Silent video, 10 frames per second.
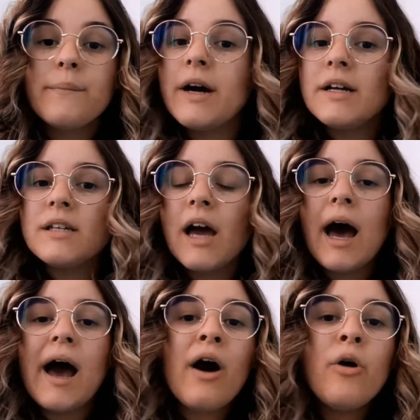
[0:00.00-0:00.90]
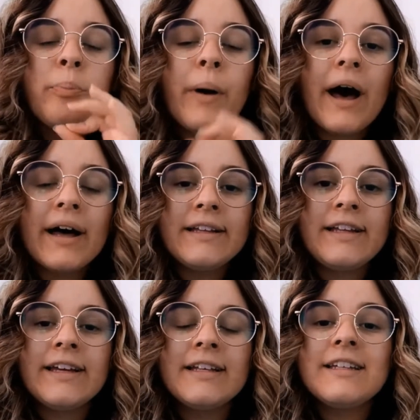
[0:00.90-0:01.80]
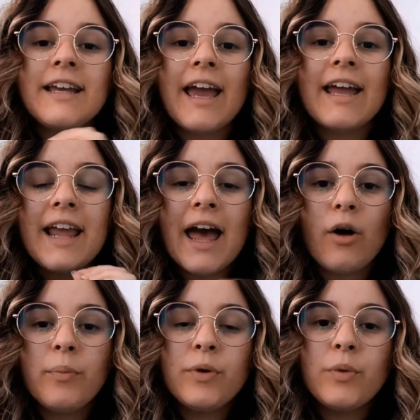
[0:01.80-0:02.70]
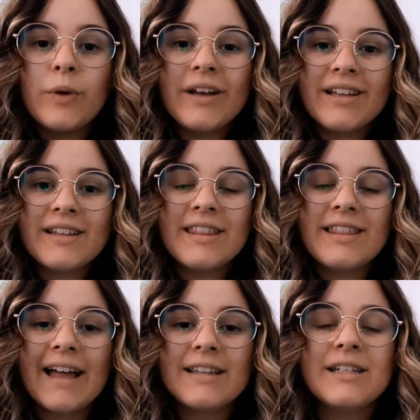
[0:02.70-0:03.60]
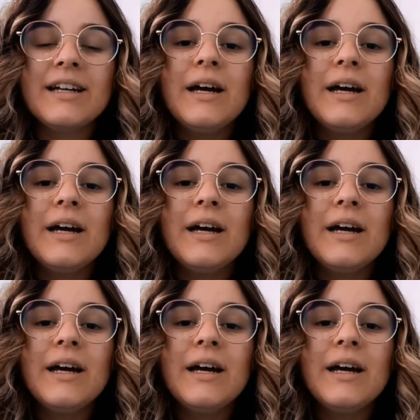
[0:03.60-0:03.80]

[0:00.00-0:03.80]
But Alpilean can help you with that